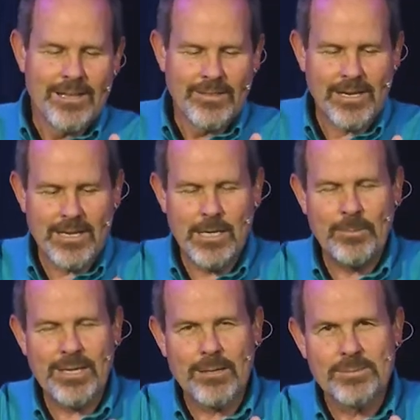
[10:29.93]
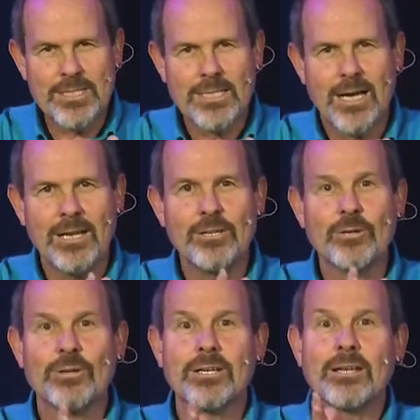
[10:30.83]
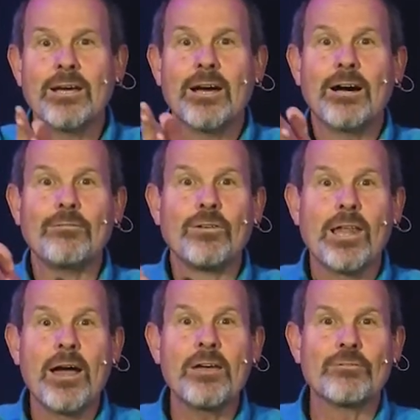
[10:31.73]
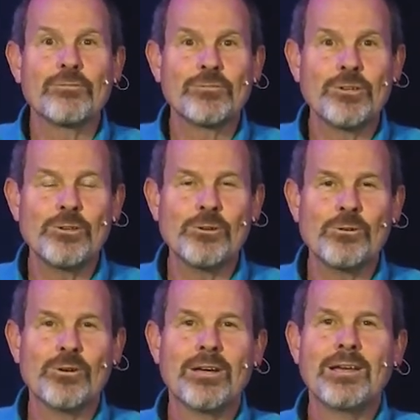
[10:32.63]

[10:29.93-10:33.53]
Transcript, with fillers: that he becomes a conduit of life to you